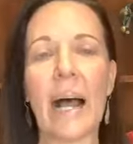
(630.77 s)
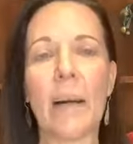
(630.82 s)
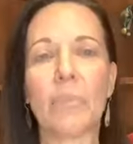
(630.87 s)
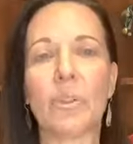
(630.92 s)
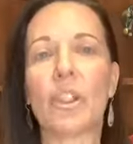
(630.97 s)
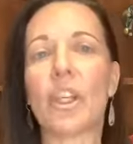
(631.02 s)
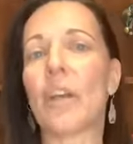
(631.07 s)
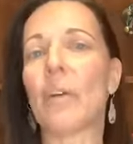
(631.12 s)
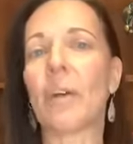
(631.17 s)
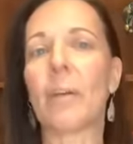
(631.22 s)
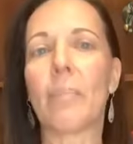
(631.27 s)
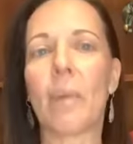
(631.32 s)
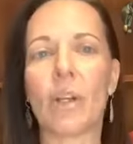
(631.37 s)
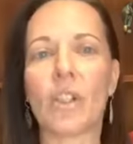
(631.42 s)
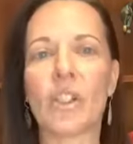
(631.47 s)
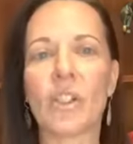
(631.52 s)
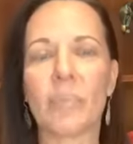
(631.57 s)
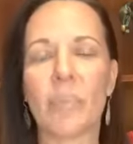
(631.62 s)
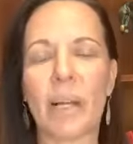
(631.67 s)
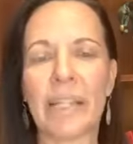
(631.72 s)
Sharing
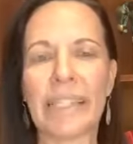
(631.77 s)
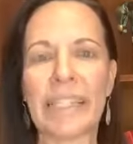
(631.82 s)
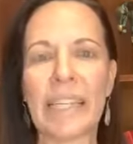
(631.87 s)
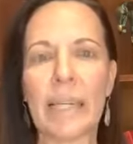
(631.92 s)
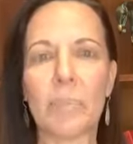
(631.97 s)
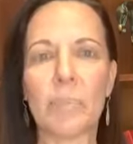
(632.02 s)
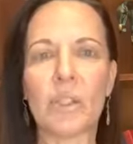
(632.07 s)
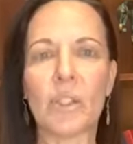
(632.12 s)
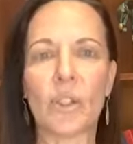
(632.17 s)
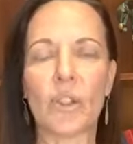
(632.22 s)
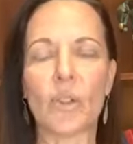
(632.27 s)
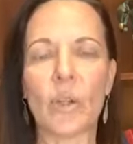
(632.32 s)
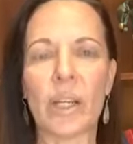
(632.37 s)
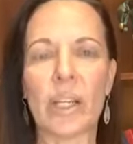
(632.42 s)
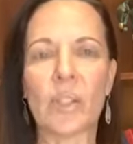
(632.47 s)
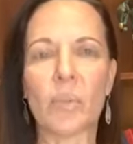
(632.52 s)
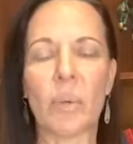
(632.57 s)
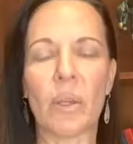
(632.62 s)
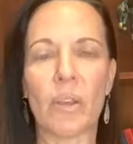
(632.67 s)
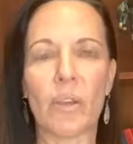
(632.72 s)
most of my tips and
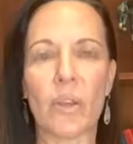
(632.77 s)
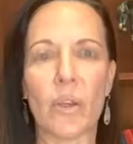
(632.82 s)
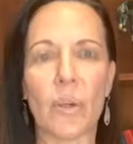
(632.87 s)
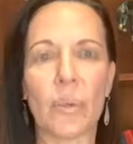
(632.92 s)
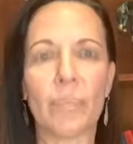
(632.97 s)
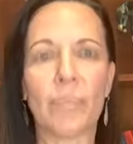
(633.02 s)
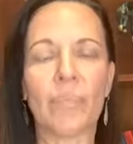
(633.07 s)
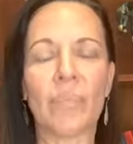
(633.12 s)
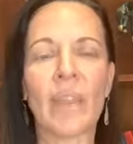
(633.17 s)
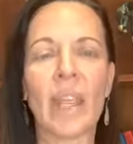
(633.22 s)
tricks with you.